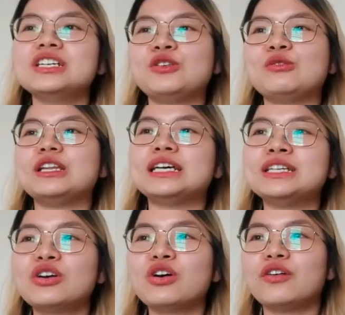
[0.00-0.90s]
that you
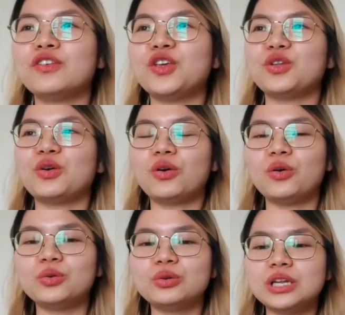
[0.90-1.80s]
learned coffee on your
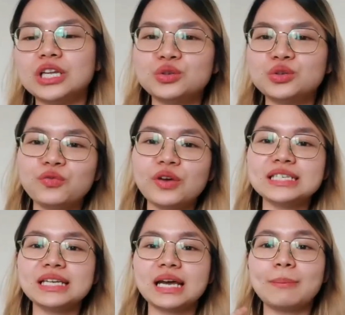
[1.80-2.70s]
own. Did you
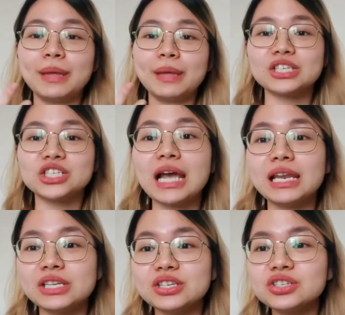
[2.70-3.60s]
face like a big
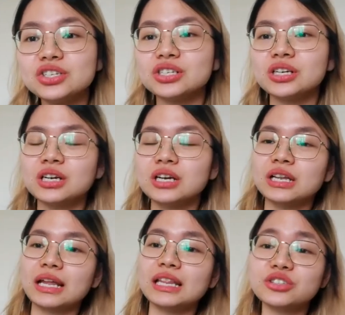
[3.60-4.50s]
challenge
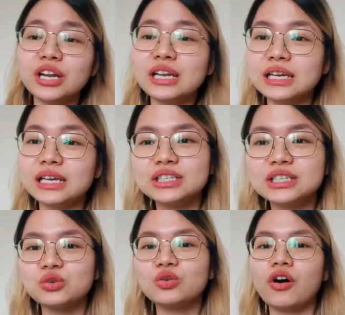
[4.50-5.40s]
and trying to learn
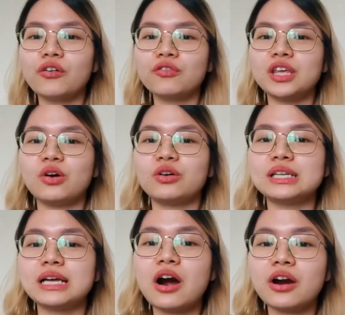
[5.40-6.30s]
new coffee or
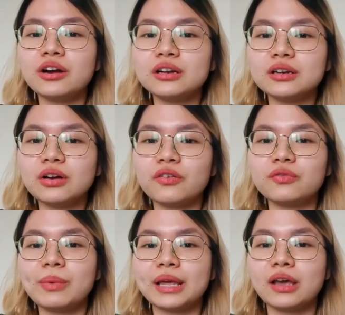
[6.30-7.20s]
the art of
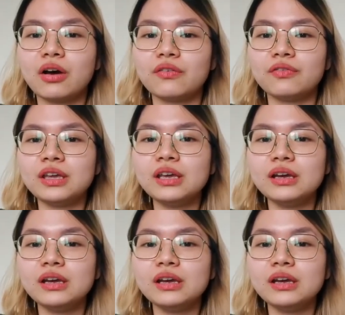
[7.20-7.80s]
making coffee?